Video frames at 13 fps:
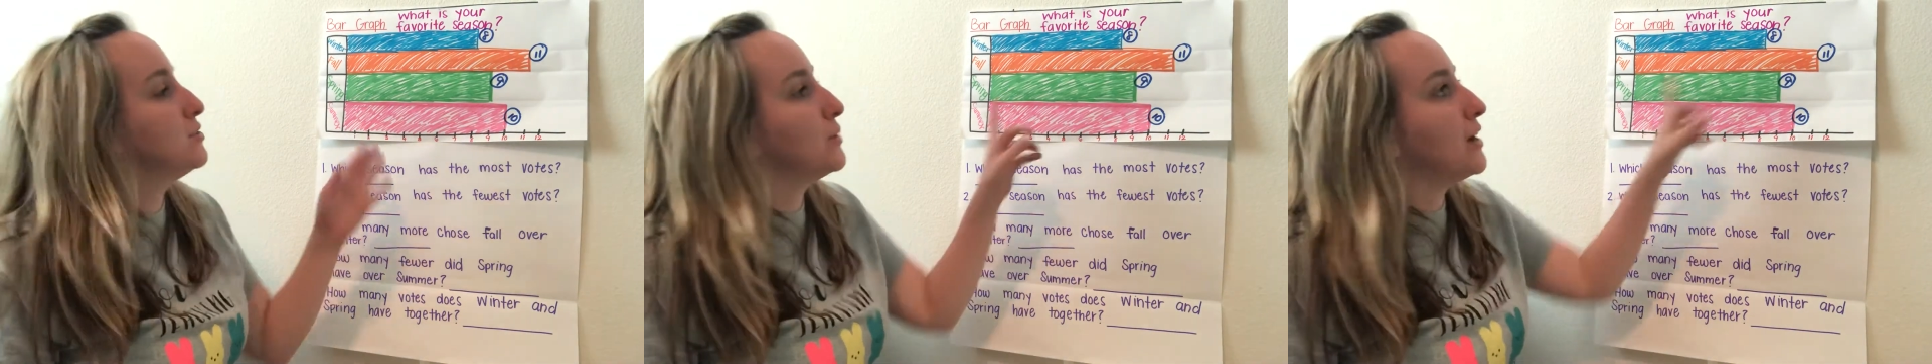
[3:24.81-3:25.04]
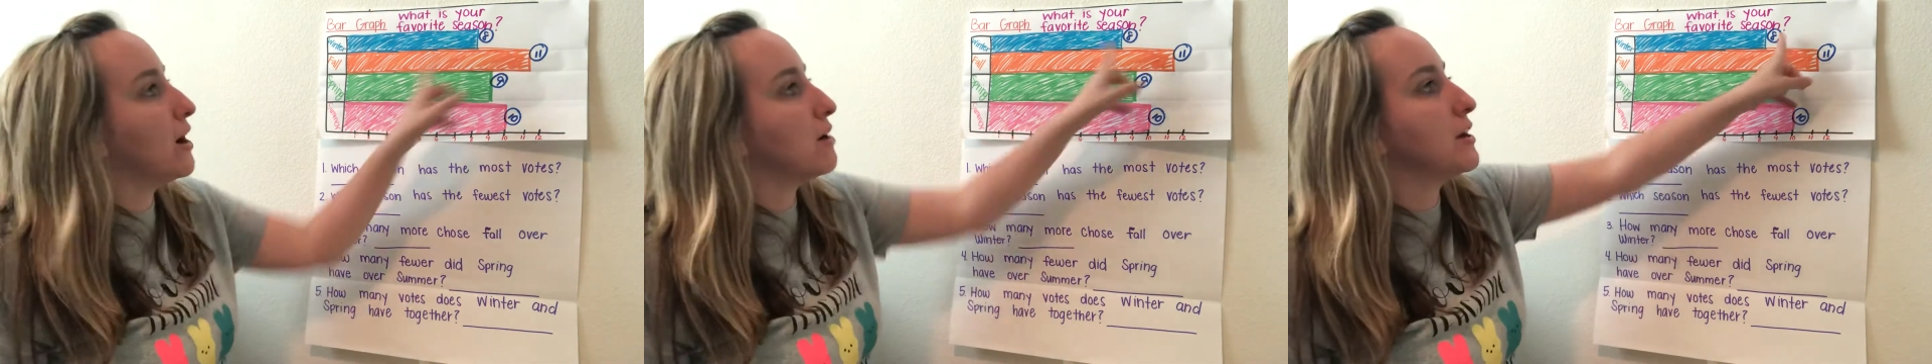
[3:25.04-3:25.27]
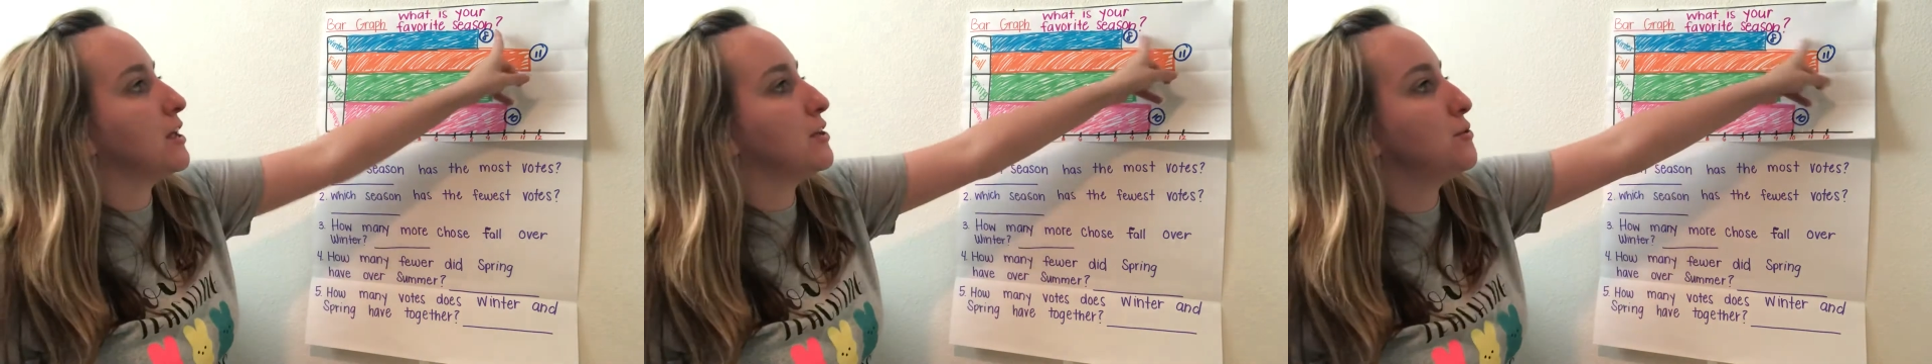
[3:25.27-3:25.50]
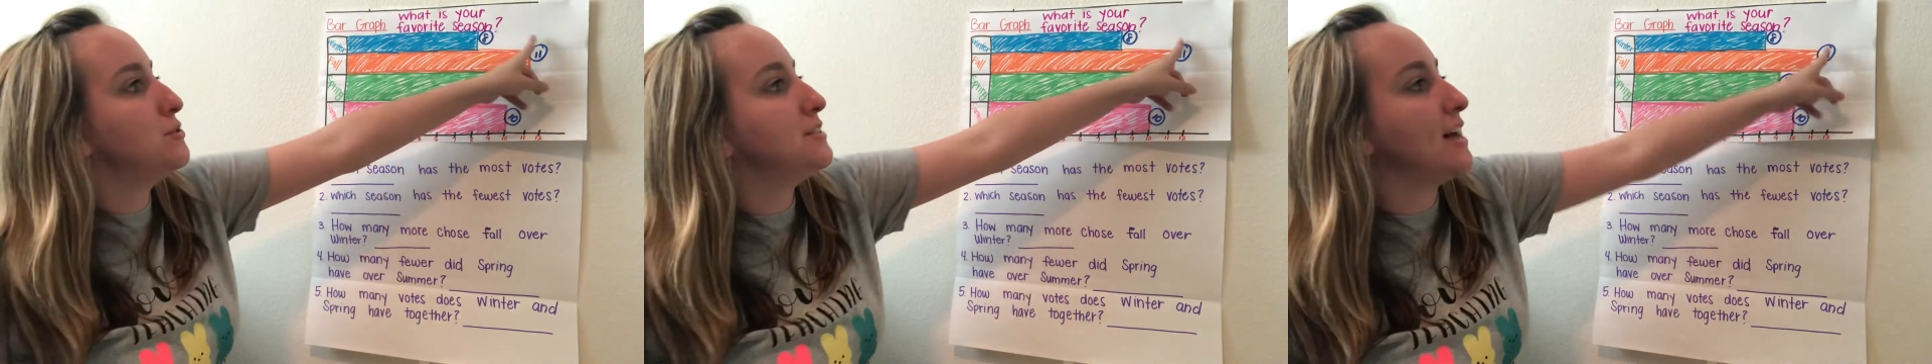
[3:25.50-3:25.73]
we already
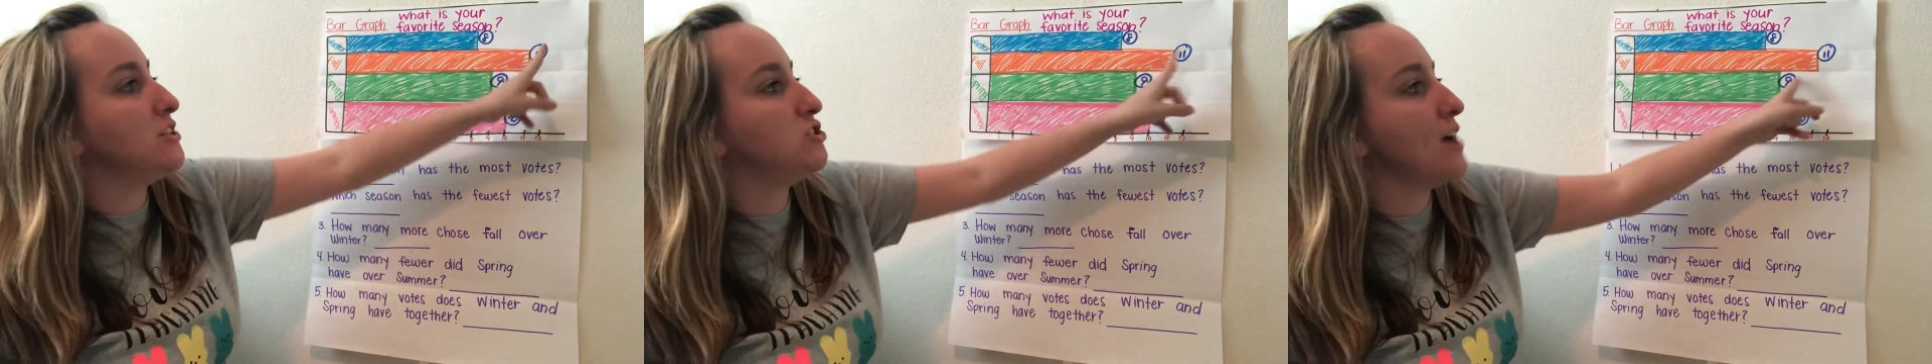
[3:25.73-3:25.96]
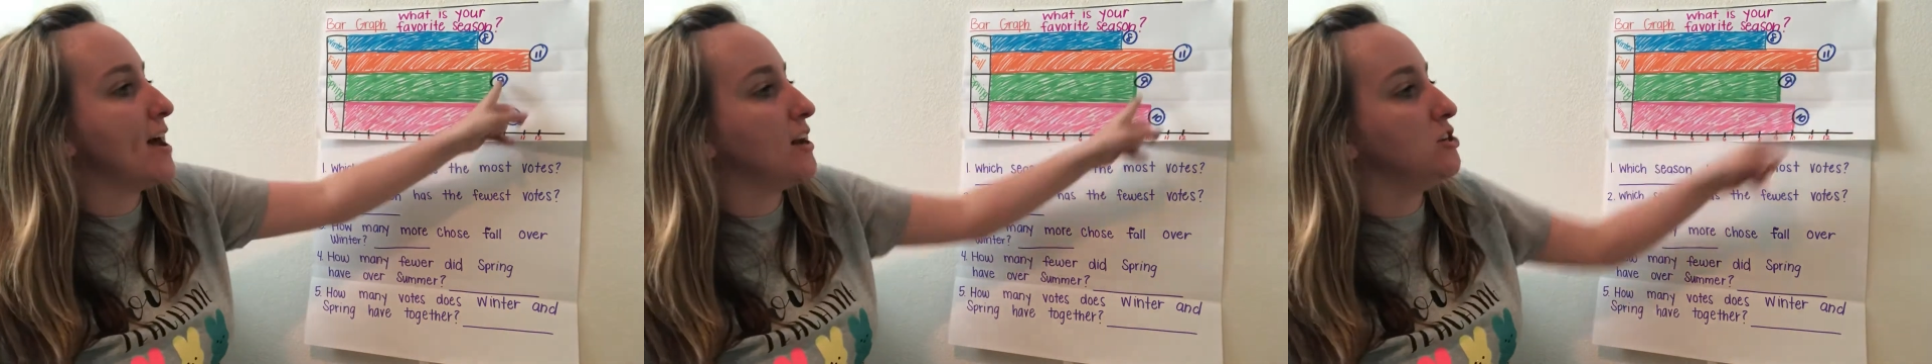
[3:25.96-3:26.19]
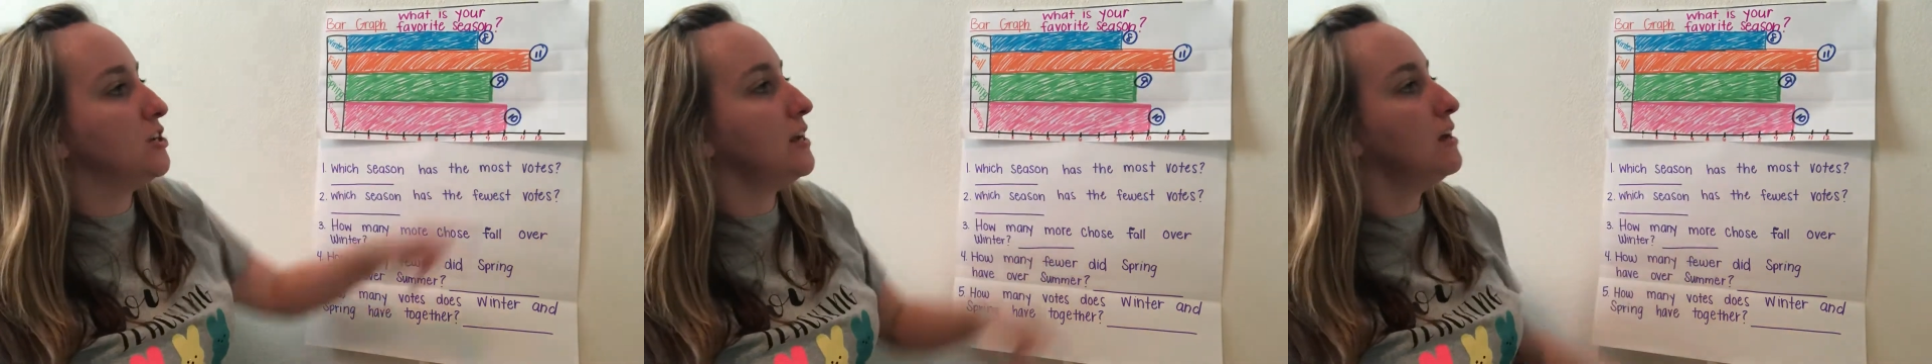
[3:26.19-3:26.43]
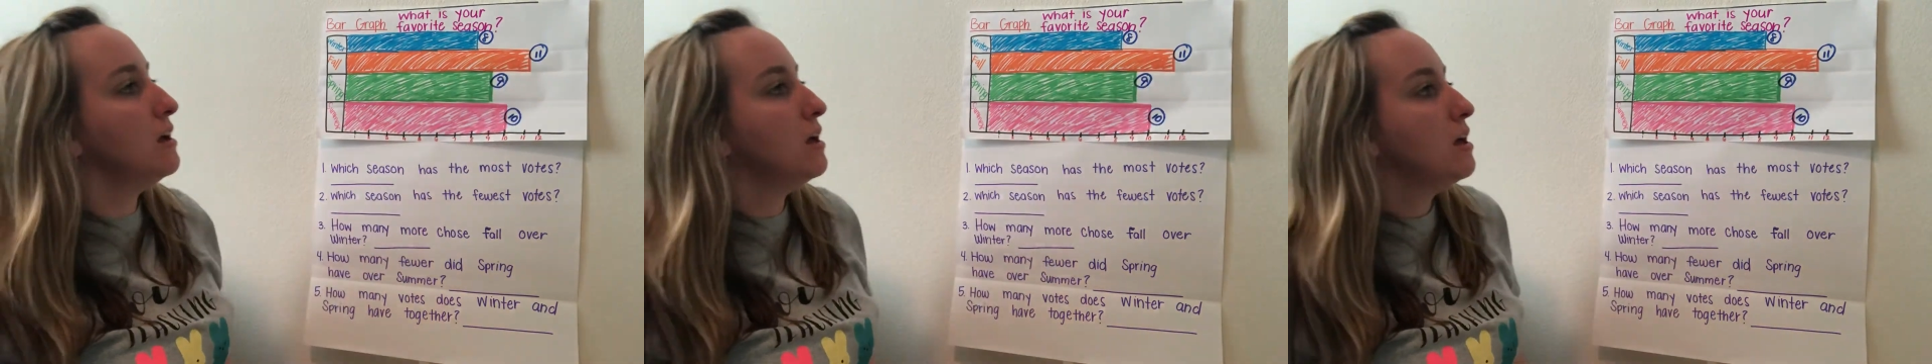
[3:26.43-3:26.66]
used that strategy,